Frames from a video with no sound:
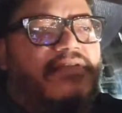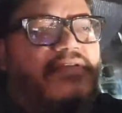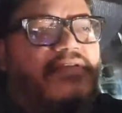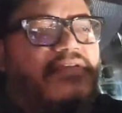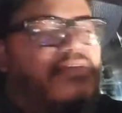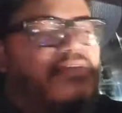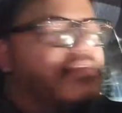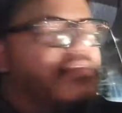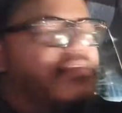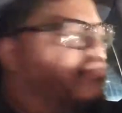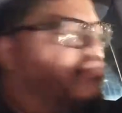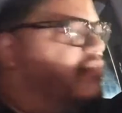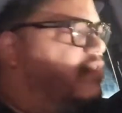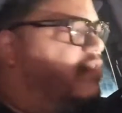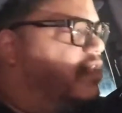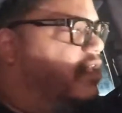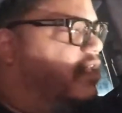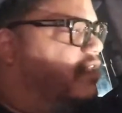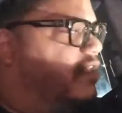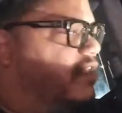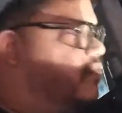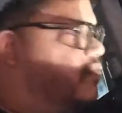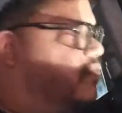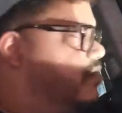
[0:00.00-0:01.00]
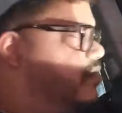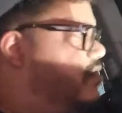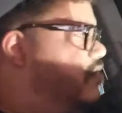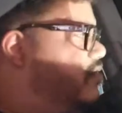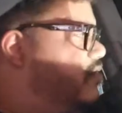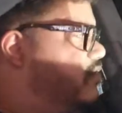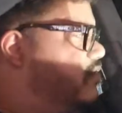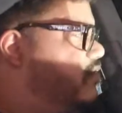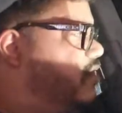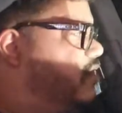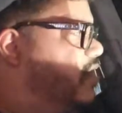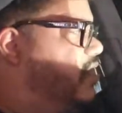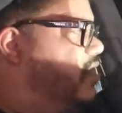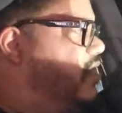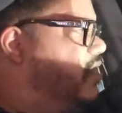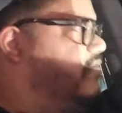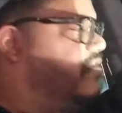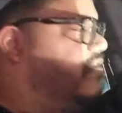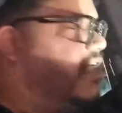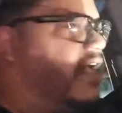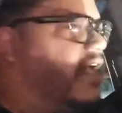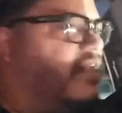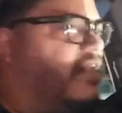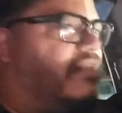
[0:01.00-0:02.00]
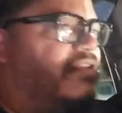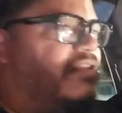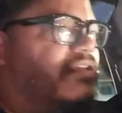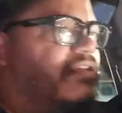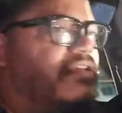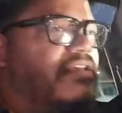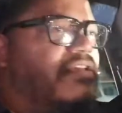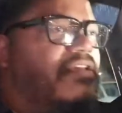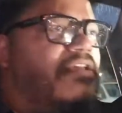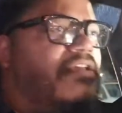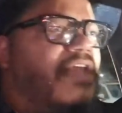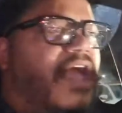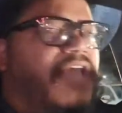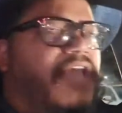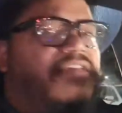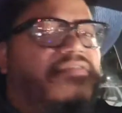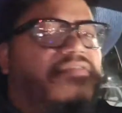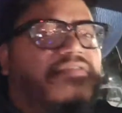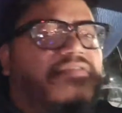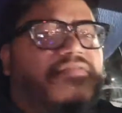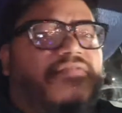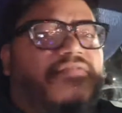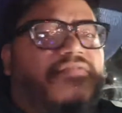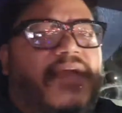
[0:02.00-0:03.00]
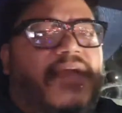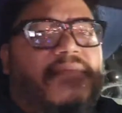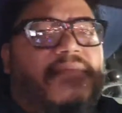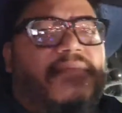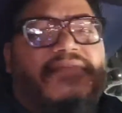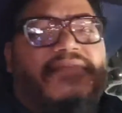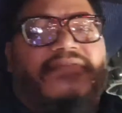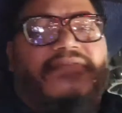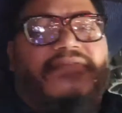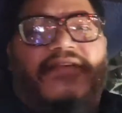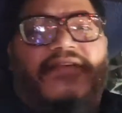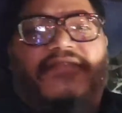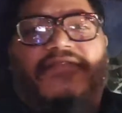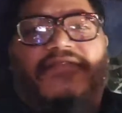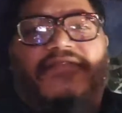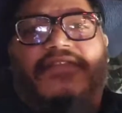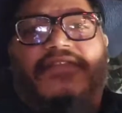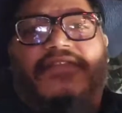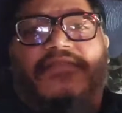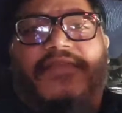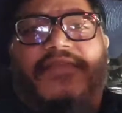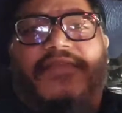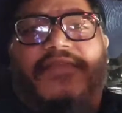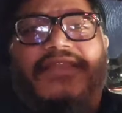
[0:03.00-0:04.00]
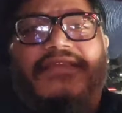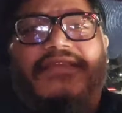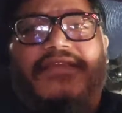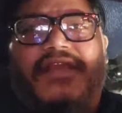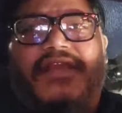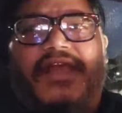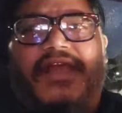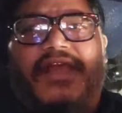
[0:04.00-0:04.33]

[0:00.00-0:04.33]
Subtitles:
Today's one of those days that I used to find myself a little melancholy